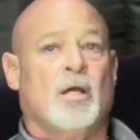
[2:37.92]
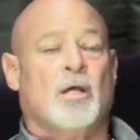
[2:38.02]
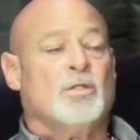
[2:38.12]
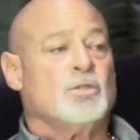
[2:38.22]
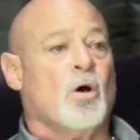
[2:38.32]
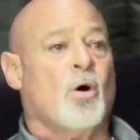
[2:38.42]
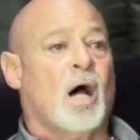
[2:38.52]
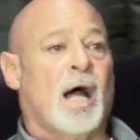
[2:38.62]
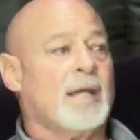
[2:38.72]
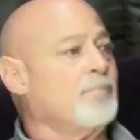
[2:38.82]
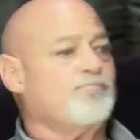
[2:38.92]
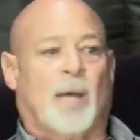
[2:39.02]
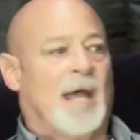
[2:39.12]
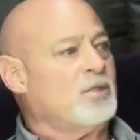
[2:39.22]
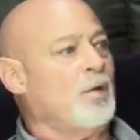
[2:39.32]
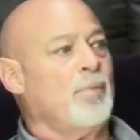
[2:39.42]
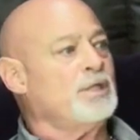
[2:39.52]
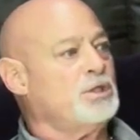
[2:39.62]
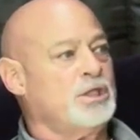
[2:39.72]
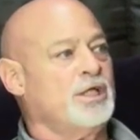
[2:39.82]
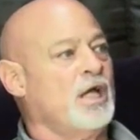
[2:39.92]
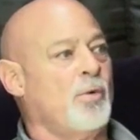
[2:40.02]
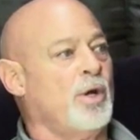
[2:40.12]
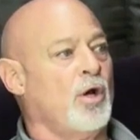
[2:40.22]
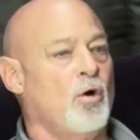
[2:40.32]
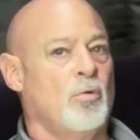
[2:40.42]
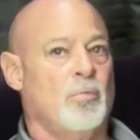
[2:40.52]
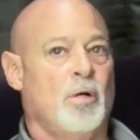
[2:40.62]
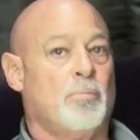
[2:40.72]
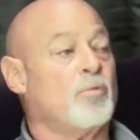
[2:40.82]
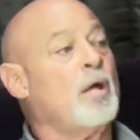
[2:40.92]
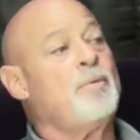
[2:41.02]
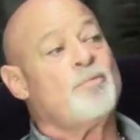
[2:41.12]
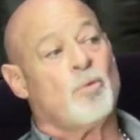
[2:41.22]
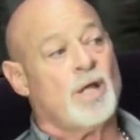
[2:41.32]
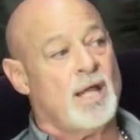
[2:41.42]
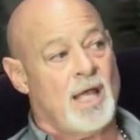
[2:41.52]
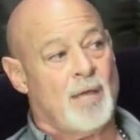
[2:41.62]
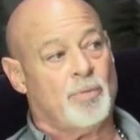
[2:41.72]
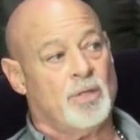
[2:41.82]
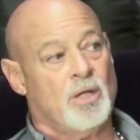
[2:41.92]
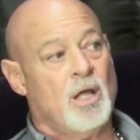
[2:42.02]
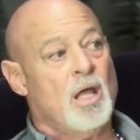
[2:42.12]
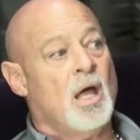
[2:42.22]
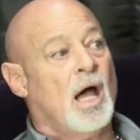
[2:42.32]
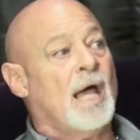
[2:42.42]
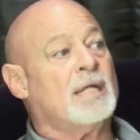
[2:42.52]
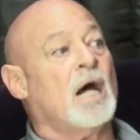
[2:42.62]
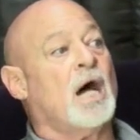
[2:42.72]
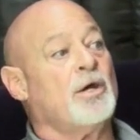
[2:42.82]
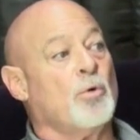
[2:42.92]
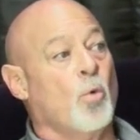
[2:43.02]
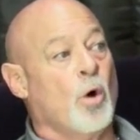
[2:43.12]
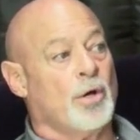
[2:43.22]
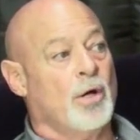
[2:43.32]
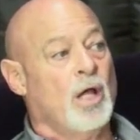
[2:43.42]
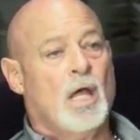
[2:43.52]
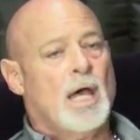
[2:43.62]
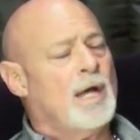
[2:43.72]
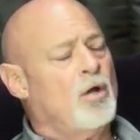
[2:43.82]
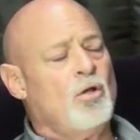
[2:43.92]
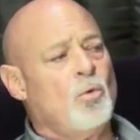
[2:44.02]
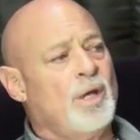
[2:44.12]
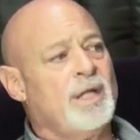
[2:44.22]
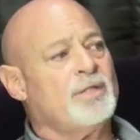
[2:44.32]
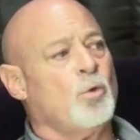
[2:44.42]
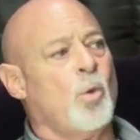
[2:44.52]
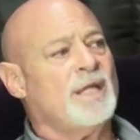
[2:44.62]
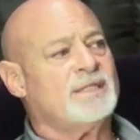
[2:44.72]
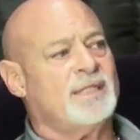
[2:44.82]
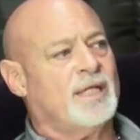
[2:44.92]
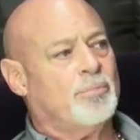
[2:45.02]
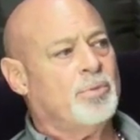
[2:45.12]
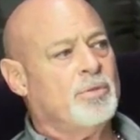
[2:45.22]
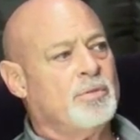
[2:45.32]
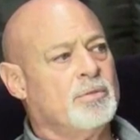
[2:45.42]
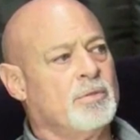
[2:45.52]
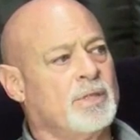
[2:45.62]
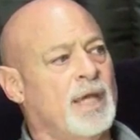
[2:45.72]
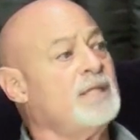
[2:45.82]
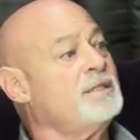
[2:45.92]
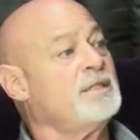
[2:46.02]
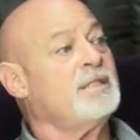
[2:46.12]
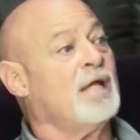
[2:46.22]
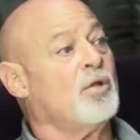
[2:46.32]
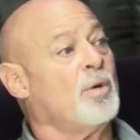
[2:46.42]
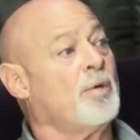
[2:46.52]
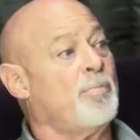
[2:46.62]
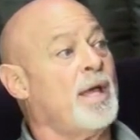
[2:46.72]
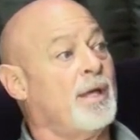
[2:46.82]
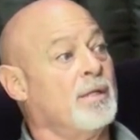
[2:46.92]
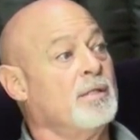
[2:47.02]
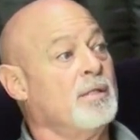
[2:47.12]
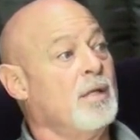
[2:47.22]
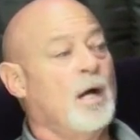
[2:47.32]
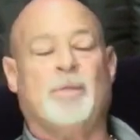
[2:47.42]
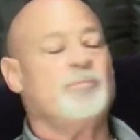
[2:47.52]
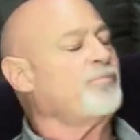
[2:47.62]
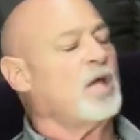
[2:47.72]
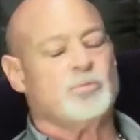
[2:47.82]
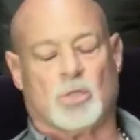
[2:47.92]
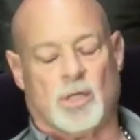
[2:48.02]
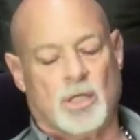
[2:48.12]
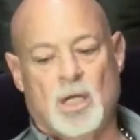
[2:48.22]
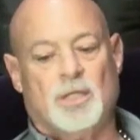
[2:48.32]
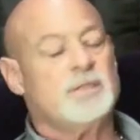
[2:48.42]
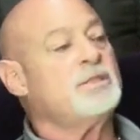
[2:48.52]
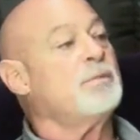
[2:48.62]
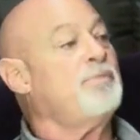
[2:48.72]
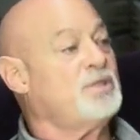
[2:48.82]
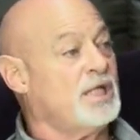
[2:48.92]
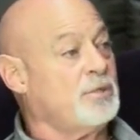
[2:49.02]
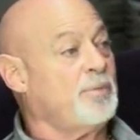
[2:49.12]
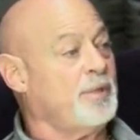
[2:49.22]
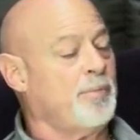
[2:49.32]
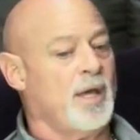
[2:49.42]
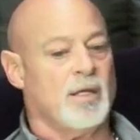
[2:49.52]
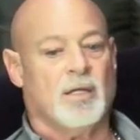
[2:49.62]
So I packed up my shit and I went home. But right before that happened, I had gone in the water. And I only went into waist deep. Okay, this is the Delaware Bay. I mean, I'm sorry, this is the Chesapeake Bay.